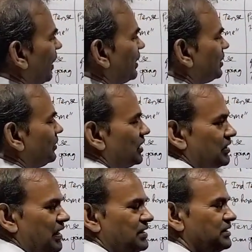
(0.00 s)
but the
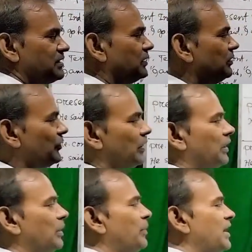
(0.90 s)
tense
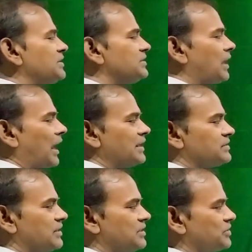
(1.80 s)
remains
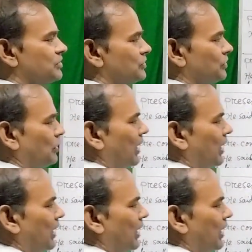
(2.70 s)
unchanged. So